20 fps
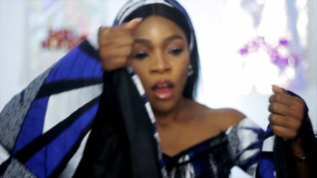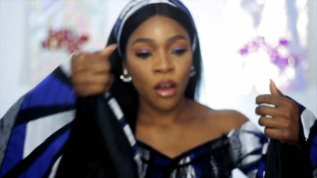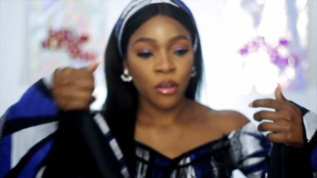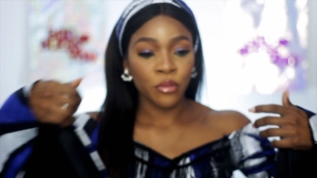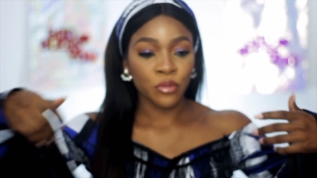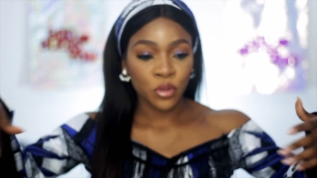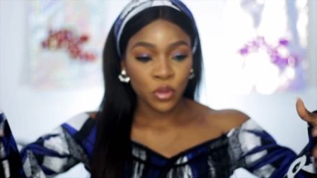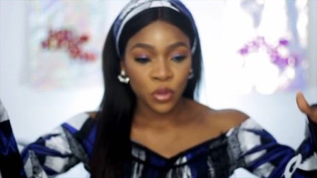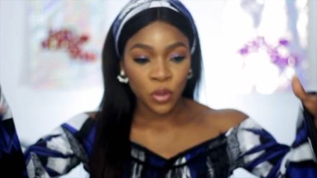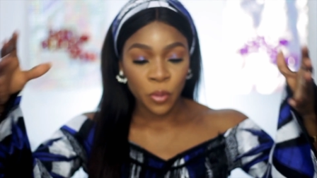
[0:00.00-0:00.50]

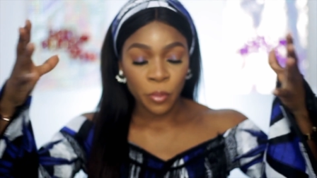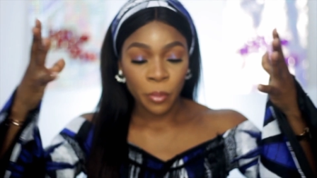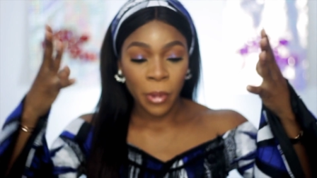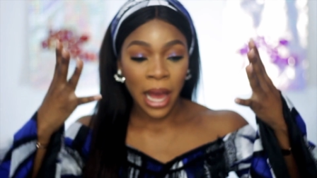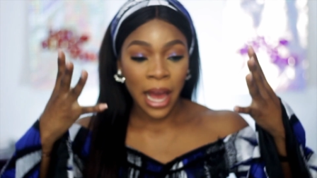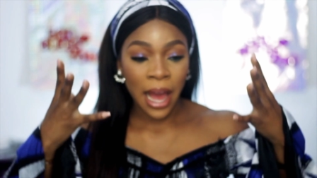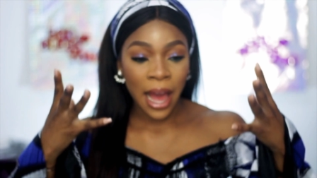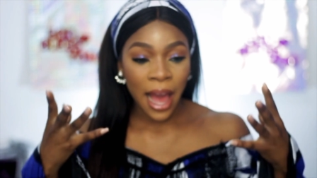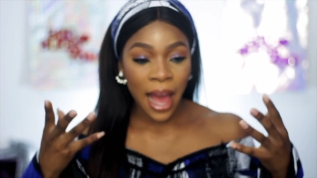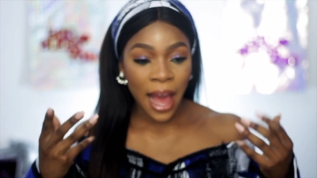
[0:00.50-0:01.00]
onto
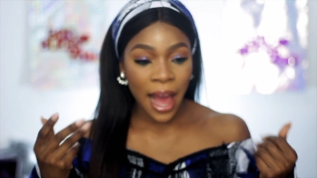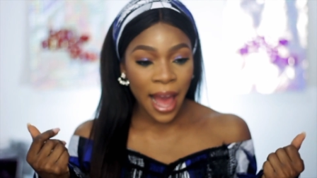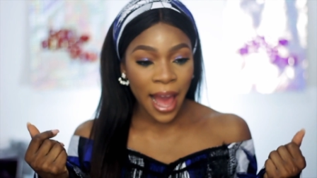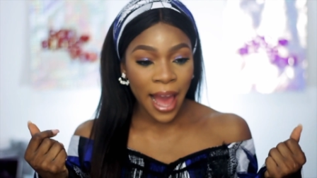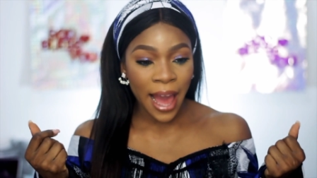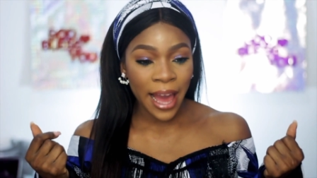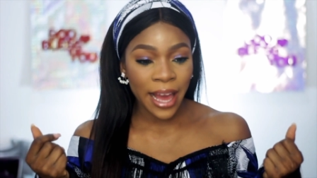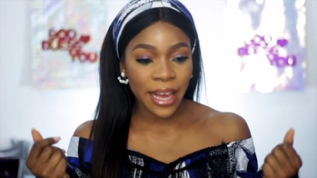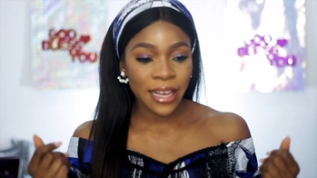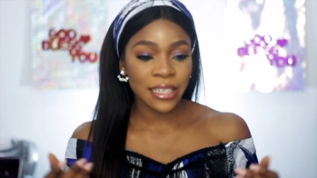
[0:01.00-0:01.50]
my
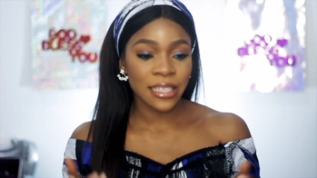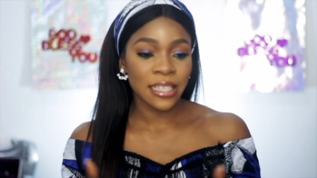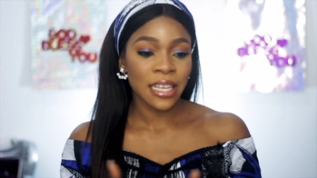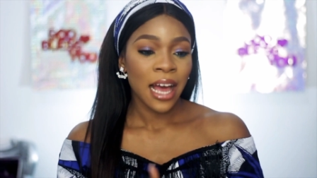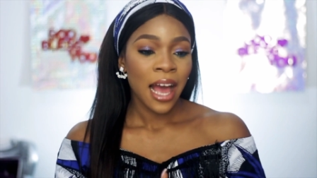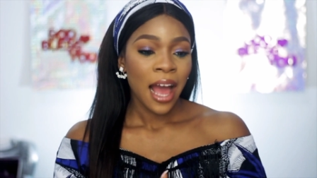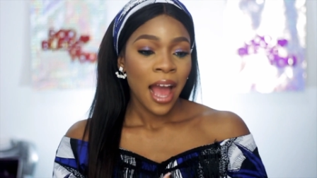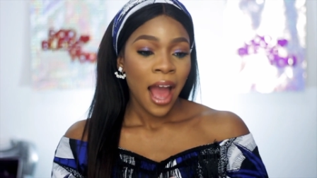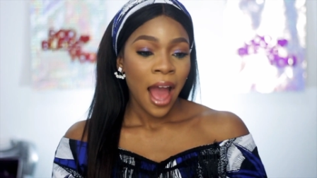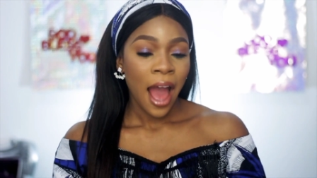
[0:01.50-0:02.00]
eyes,
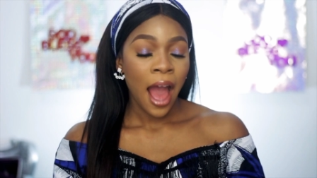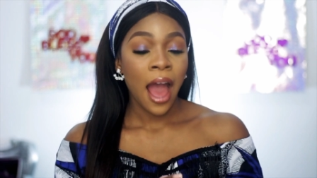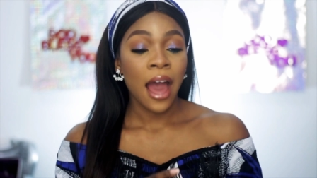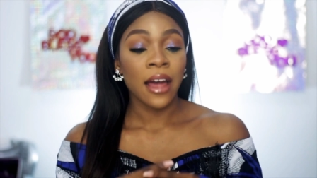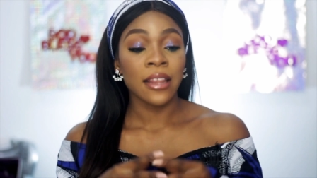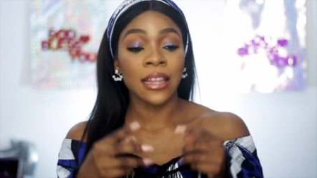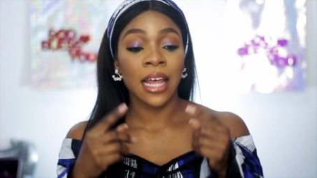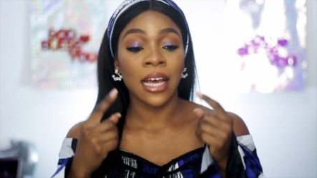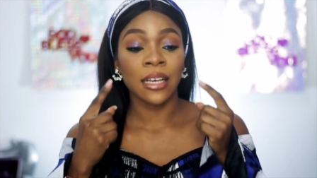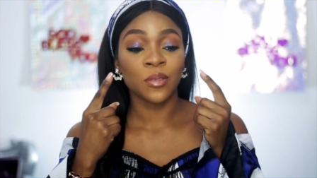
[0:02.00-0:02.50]

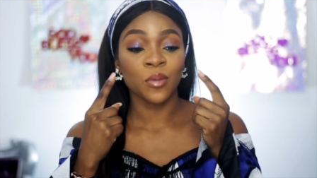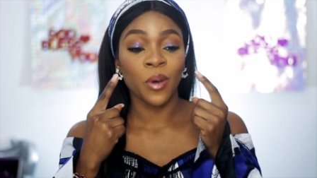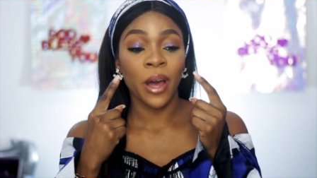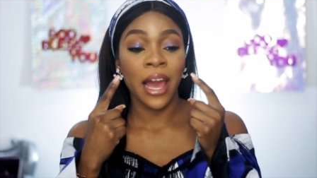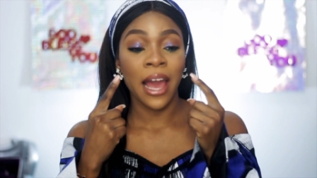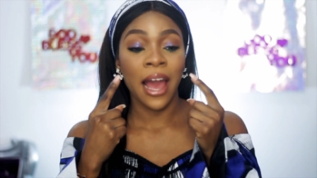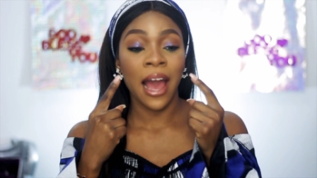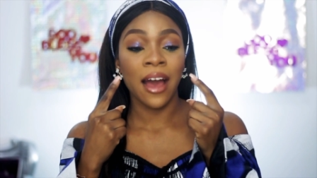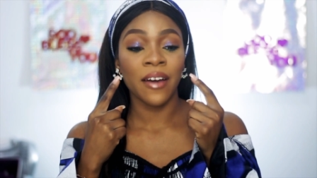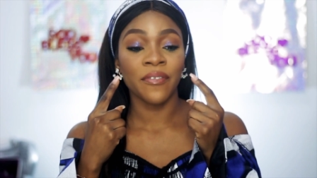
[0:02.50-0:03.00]
and that's why
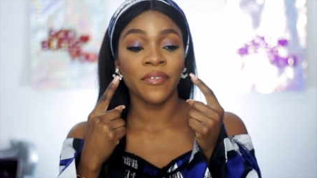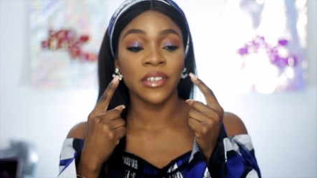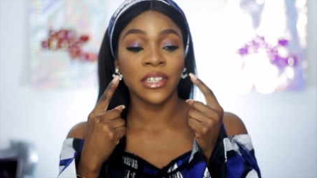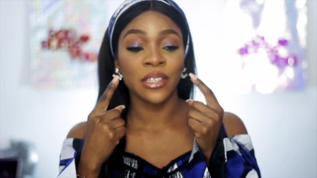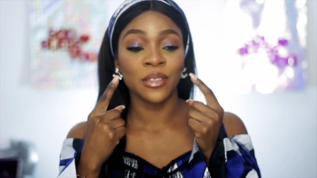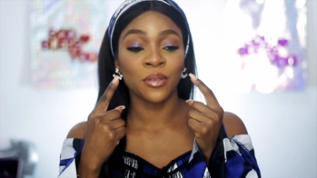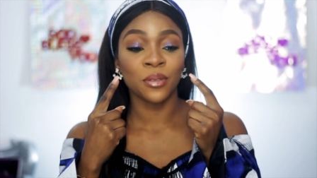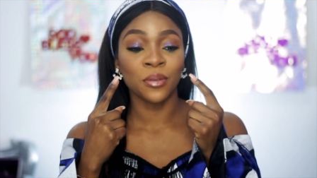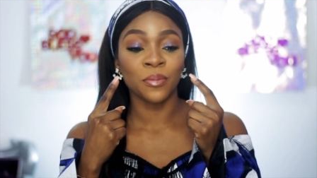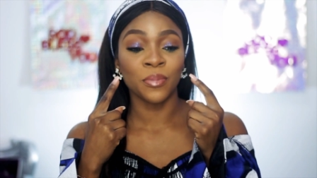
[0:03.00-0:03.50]
I have a
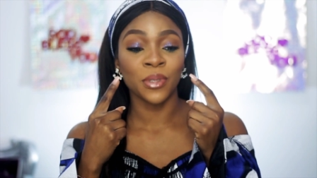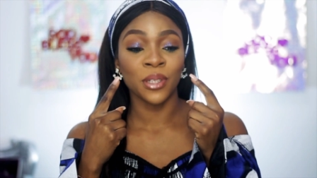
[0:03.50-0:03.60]
little